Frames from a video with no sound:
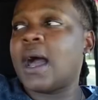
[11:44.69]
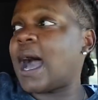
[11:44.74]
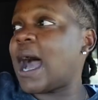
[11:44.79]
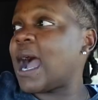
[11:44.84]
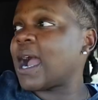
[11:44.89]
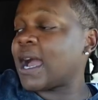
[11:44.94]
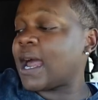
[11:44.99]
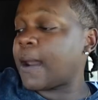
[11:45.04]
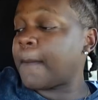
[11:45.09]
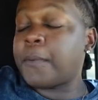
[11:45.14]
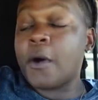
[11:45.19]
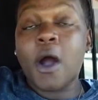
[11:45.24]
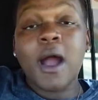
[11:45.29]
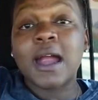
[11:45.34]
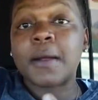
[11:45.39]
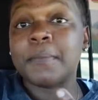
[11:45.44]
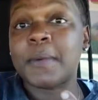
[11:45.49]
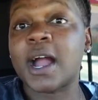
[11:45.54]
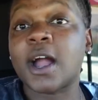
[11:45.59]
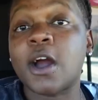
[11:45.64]
I gotta
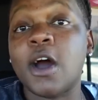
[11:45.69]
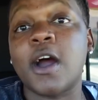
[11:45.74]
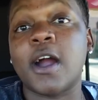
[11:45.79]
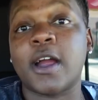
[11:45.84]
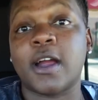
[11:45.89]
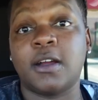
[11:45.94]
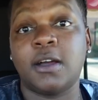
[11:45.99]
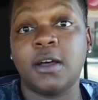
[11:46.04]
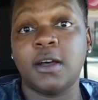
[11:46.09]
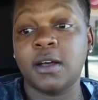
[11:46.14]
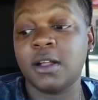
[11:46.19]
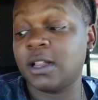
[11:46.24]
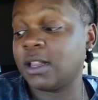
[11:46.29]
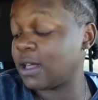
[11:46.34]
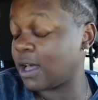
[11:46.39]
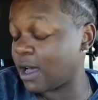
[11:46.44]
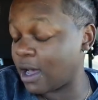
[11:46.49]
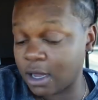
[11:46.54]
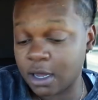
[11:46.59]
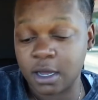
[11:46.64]
park my car.
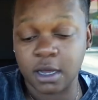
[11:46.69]
I